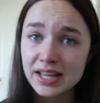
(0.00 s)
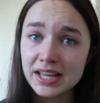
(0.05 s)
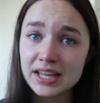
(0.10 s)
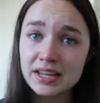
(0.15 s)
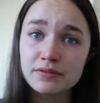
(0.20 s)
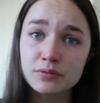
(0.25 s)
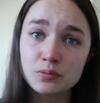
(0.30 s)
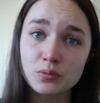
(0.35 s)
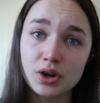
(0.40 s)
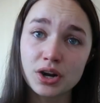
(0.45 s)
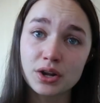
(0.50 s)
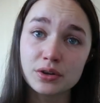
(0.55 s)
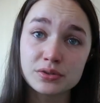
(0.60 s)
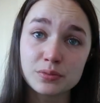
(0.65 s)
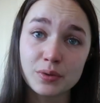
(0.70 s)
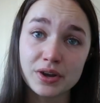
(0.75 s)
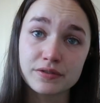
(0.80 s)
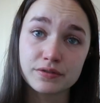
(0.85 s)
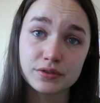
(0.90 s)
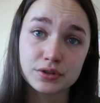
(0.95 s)
even while I
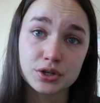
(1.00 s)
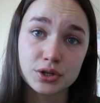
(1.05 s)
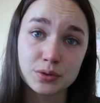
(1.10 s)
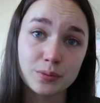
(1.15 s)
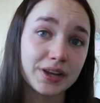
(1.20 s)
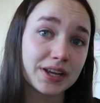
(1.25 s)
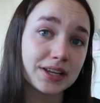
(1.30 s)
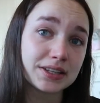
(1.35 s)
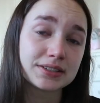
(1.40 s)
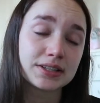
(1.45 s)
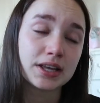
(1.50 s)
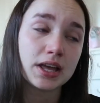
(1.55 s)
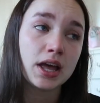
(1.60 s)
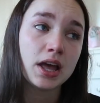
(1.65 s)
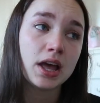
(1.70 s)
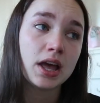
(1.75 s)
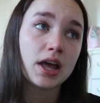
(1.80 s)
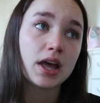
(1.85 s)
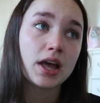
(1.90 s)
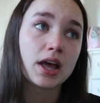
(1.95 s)
was away for 2 weeks
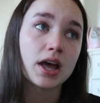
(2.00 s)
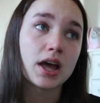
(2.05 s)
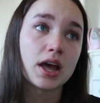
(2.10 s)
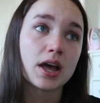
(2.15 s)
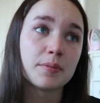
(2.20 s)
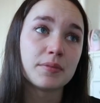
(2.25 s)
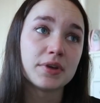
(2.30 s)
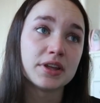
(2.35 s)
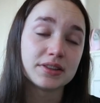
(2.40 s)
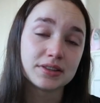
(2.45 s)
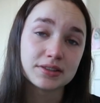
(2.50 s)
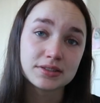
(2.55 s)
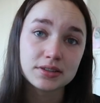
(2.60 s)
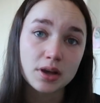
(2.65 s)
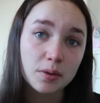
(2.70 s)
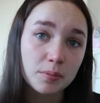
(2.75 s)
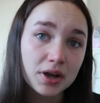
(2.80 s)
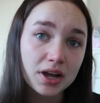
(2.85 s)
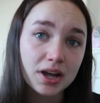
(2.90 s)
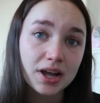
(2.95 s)
in the
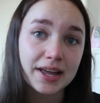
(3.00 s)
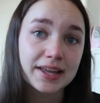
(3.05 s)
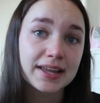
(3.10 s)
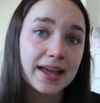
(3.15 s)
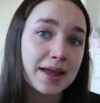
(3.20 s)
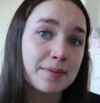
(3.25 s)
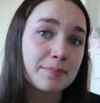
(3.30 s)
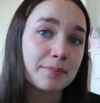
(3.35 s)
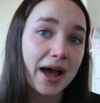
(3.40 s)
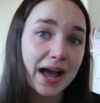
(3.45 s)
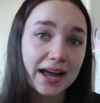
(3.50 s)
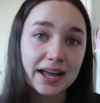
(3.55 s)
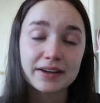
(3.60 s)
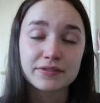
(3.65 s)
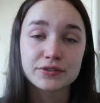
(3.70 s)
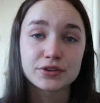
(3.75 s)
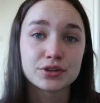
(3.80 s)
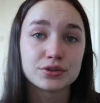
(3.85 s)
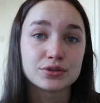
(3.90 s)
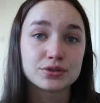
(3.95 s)
summer, I came back
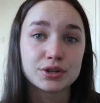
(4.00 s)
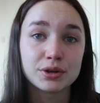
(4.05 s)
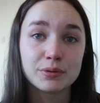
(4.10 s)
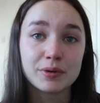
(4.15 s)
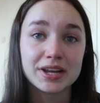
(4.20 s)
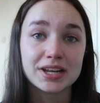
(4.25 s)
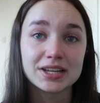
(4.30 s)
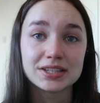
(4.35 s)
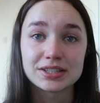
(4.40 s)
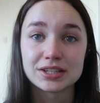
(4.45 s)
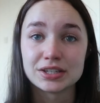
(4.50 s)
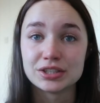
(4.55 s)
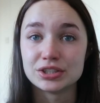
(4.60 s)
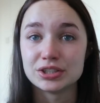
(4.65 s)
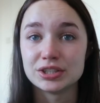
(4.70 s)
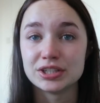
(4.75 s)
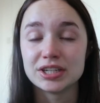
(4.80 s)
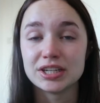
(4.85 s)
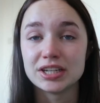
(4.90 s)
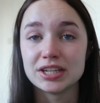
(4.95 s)
after those 2 weeks and
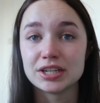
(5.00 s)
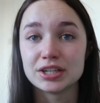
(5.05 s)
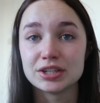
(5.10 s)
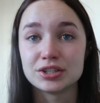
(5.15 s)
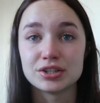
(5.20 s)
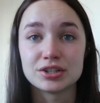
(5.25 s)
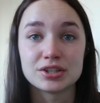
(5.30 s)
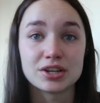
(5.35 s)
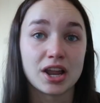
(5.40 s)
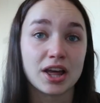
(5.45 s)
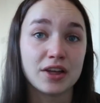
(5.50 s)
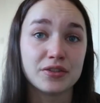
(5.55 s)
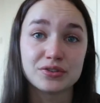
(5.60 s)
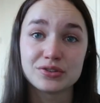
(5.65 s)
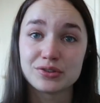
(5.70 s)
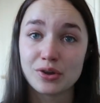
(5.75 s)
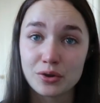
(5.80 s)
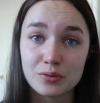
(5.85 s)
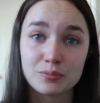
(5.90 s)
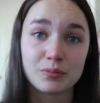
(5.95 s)
she had just learned
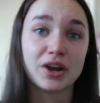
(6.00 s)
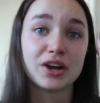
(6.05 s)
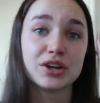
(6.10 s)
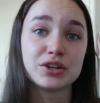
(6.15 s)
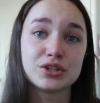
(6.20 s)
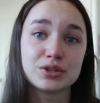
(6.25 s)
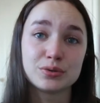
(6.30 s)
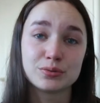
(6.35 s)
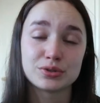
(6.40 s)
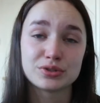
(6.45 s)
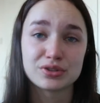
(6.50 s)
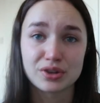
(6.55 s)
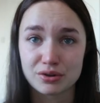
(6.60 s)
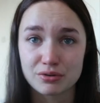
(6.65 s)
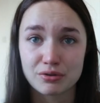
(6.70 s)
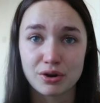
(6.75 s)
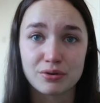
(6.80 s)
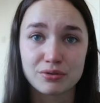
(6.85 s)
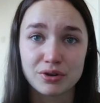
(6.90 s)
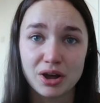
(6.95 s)
so much. She was so
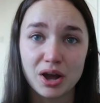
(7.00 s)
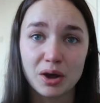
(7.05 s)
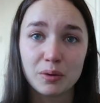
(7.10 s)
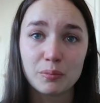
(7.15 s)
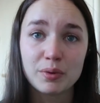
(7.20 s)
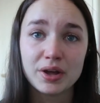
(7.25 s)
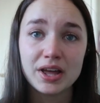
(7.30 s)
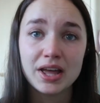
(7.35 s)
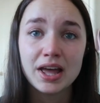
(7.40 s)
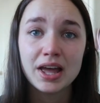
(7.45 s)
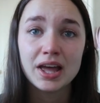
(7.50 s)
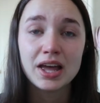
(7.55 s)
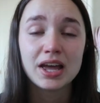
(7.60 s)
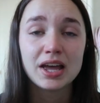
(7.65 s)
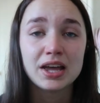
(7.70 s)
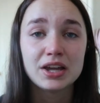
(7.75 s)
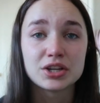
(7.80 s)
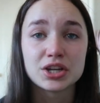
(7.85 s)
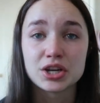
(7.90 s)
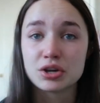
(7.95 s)
grown up.
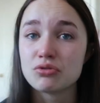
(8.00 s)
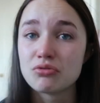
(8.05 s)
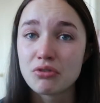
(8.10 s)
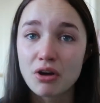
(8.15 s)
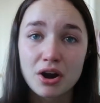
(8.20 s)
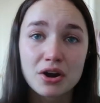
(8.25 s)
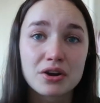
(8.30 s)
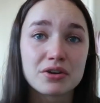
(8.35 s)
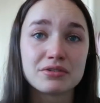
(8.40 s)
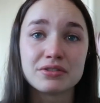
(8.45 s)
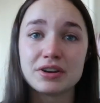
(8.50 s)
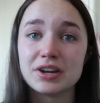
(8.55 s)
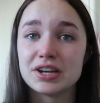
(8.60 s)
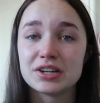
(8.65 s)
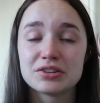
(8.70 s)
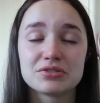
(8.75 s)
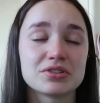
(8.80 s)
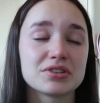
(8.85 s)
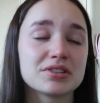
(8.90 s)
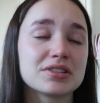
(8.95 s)
She'd grown, and
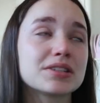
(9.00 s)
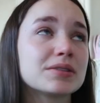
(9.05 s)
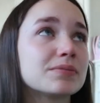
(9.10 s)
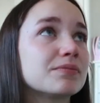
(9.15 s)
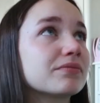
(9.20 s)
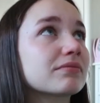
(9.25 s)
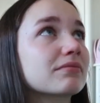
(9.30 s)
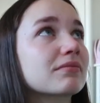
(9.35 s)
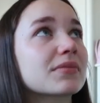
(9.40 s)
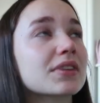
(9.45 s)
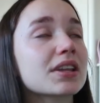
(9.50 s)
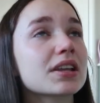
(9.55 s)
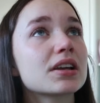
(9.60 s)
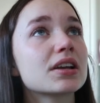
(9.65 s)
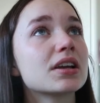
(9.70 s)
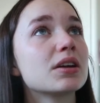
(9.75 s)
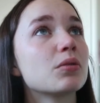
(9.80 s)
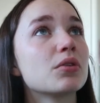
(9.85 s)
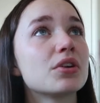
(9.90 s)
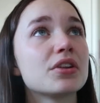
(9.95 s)
it's just
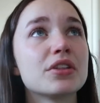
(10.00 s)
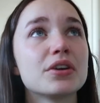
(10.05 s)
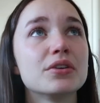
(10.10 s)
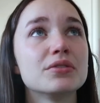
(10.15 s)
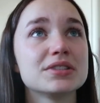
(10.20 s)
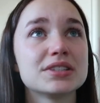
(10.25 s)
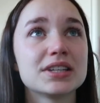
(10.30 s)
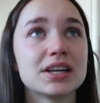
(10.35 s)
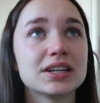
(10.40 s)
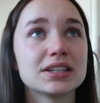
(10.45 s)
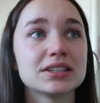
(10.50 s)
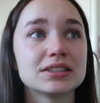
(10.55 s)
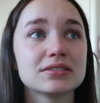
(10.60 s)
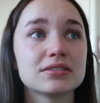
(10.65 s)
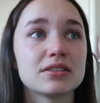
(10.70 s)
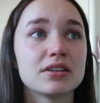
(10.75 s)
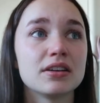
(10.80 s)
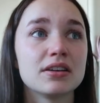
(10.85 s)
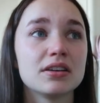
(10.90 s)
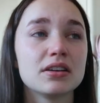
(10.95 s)
one of those things
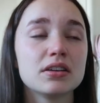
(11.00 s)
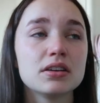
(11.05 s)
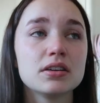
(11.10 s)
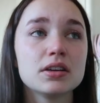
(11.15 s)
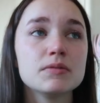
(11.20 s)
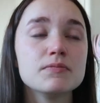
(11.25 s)
that,